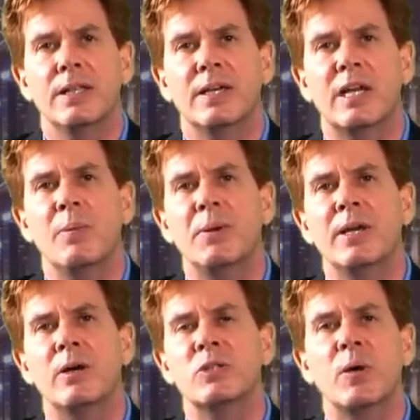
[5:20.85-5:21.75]
The
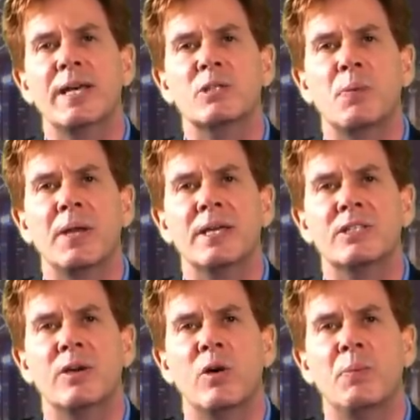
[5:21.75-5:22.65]
company also has
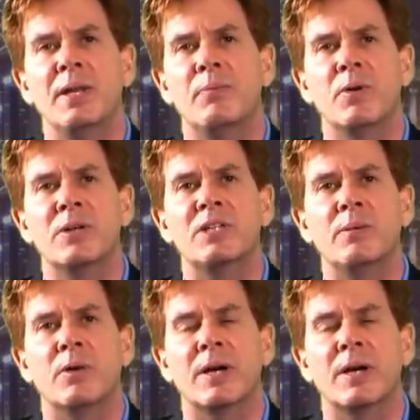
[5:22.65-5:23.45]
plans to open emerging